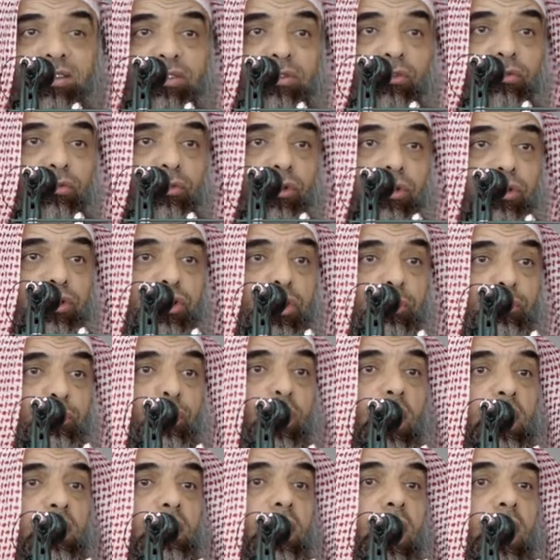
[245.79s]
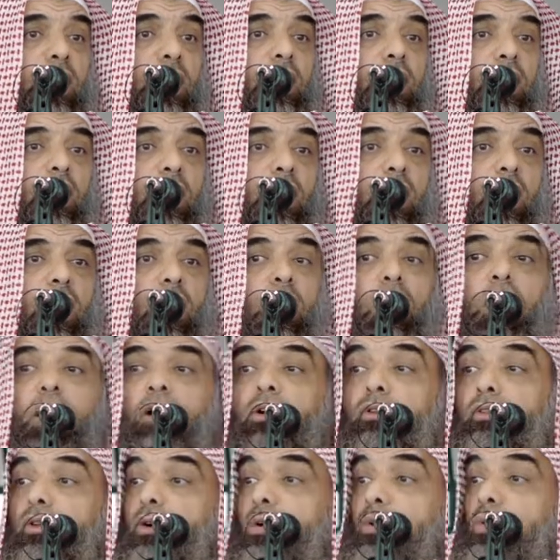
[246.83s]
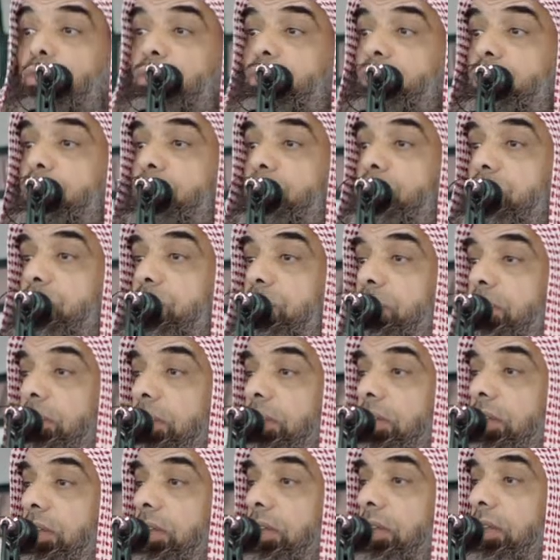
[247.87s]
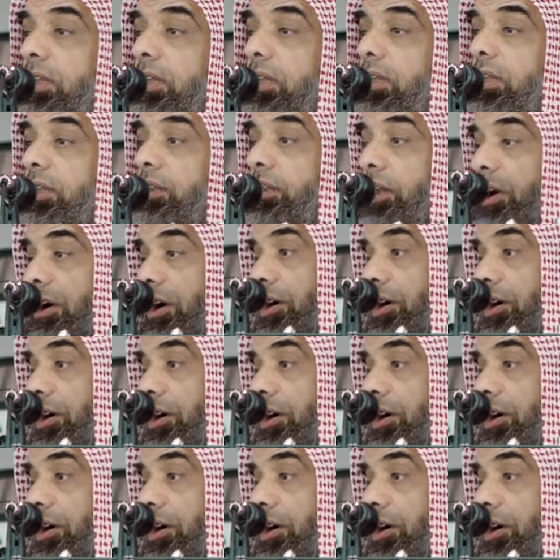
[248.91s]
of worship to Allah are those that are